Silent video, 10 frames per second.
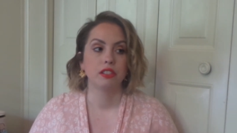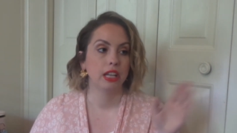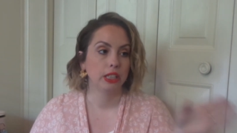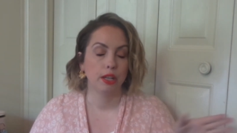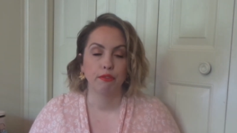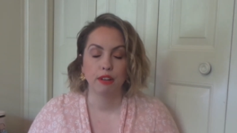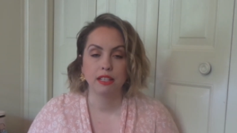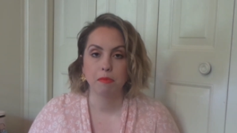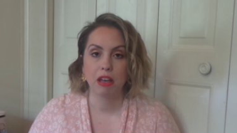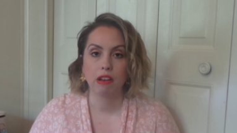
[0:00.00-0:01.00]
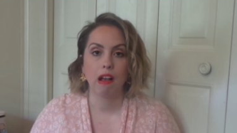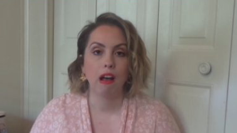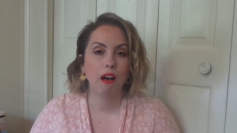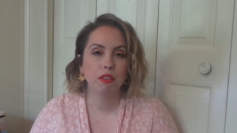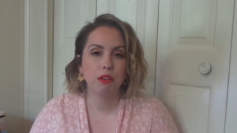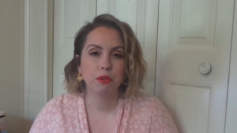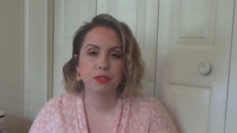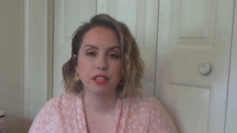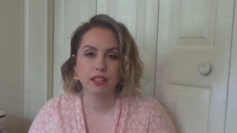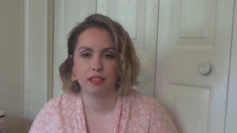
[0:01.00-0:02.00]
Tell your friends about it. All
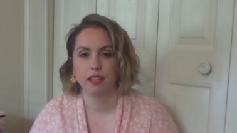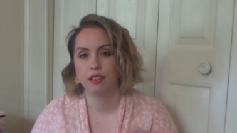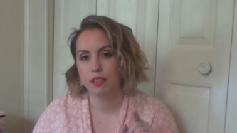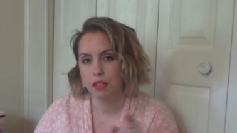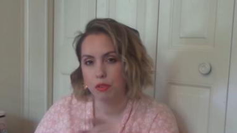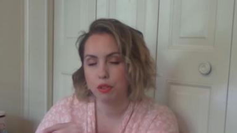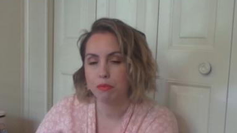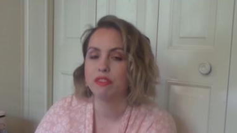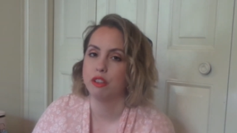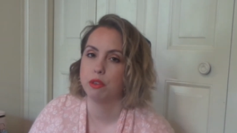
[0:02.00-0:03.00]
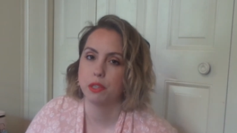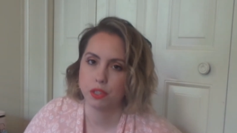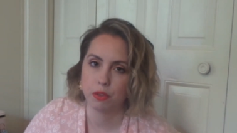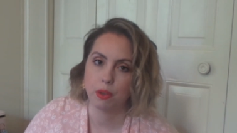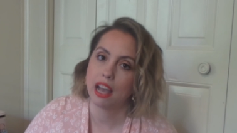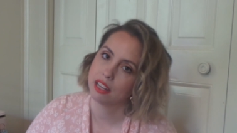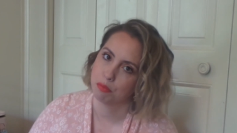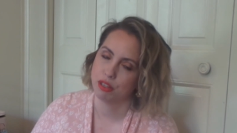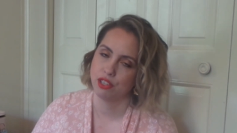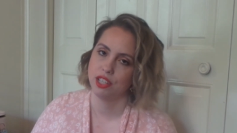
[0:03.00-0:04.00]
those things that good YouTube viewers do. I'd
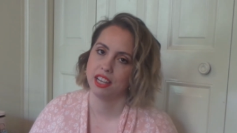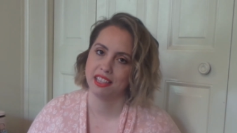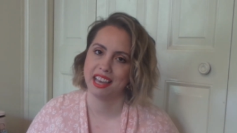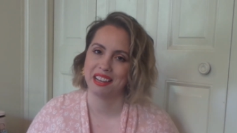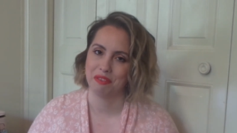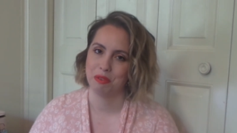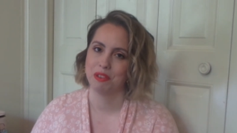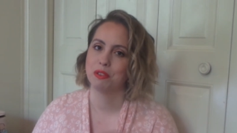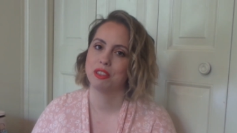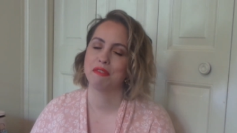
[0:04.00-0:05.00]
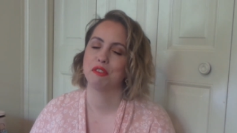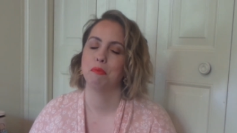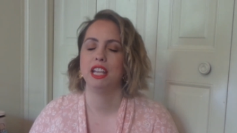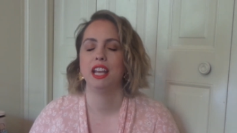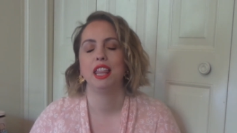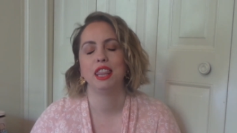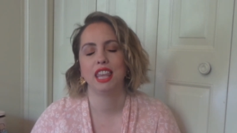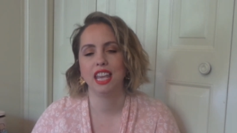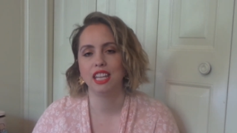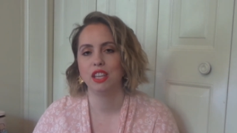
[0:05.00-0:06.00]
appreciate that if you would do that for me.
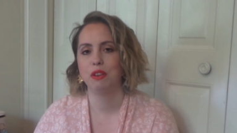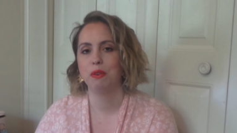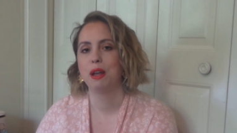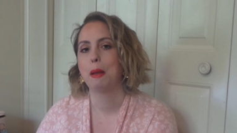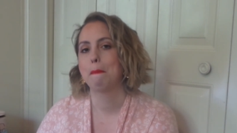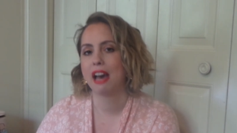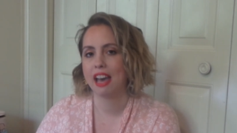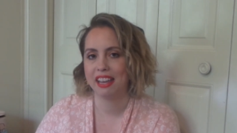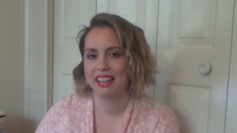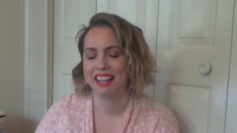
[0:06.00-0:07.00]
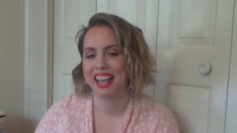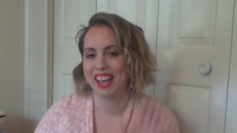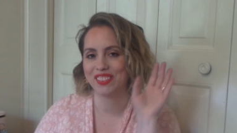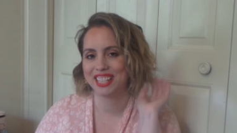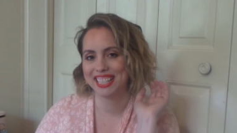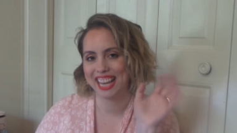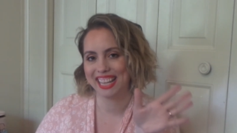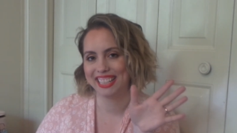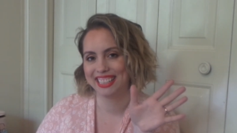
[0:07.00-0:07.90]
Thank you. Bye. Have a good day.